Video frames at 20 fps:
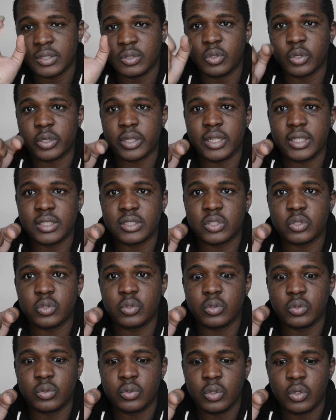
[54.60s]
looking
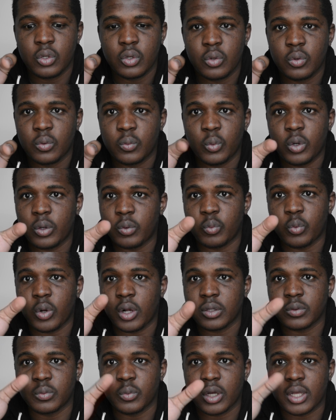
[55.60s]
into what,
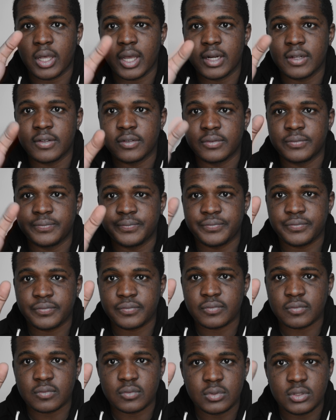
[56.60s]
what, what kind of
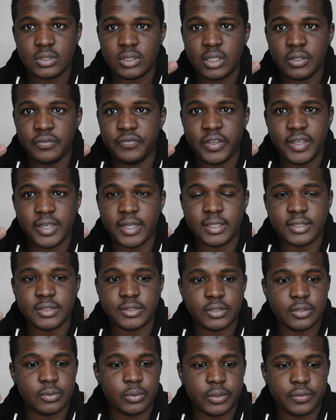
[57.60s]
thing I can
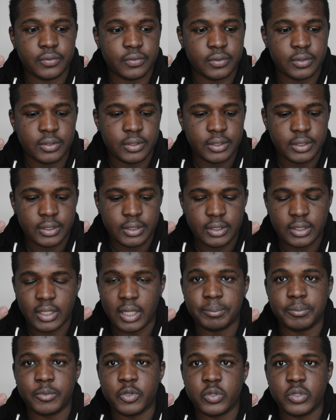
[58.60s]
do with
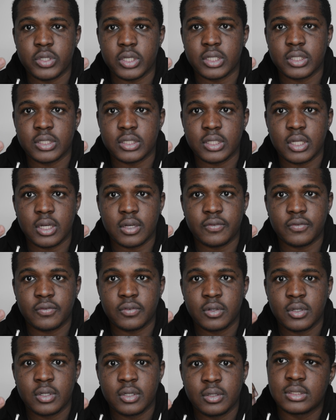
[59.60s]
like music and stuff,
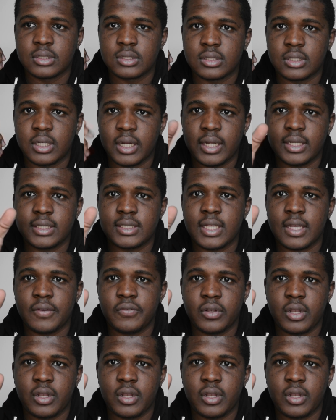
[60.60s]
I actually have